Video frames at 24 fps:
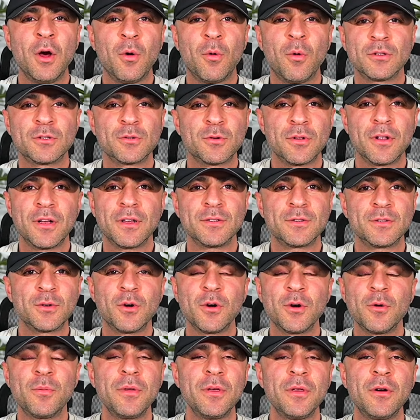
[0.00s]
What's going on,
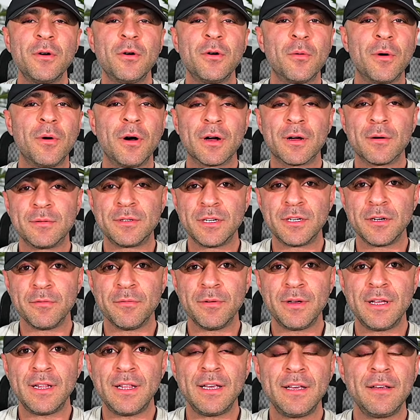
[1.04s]
Scorpio? Welcome to your
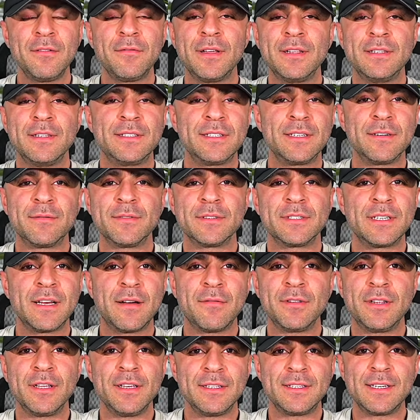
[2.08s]
reading. Vince here for
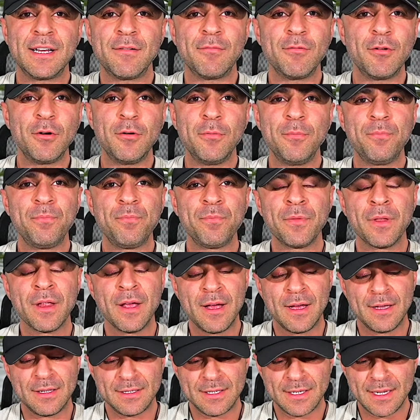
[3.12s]
7D Tarot.
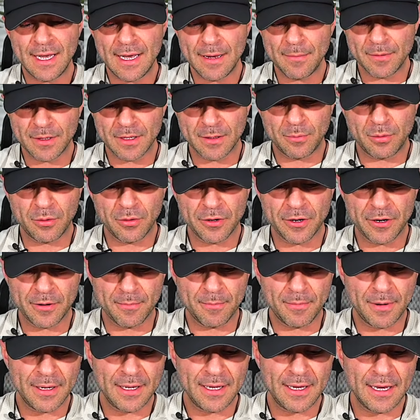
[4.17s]
Today, I'm going to pull your
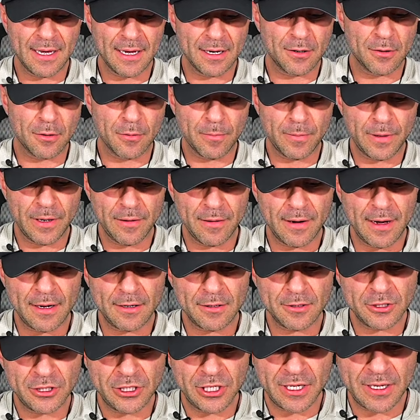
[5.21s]
money and career
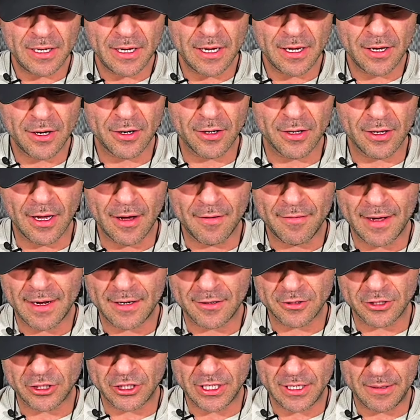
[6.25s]
energy, your love
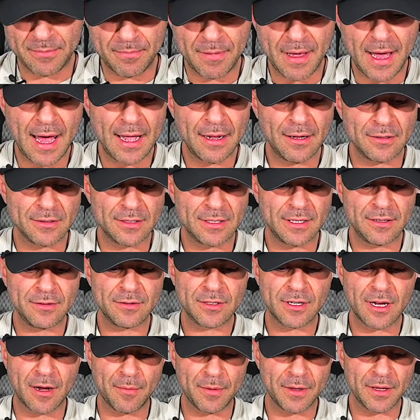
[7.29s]
energy, and I'll see who's
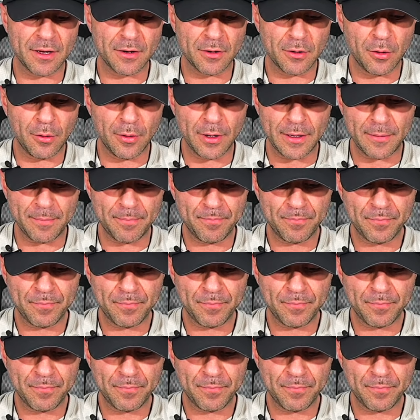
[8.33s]
coming and going.